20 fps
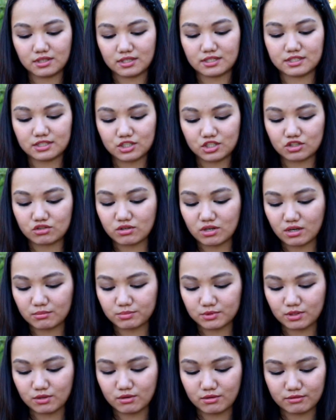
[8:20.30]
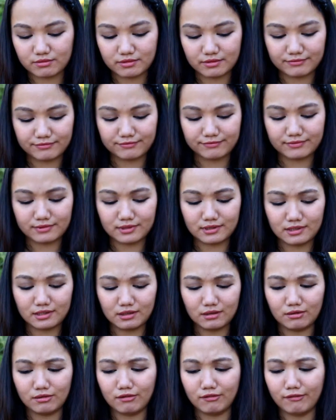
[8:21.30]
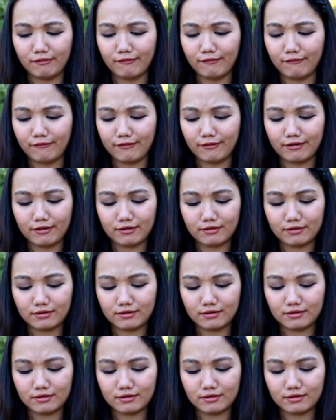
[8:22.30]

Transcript: It dropped on the floor.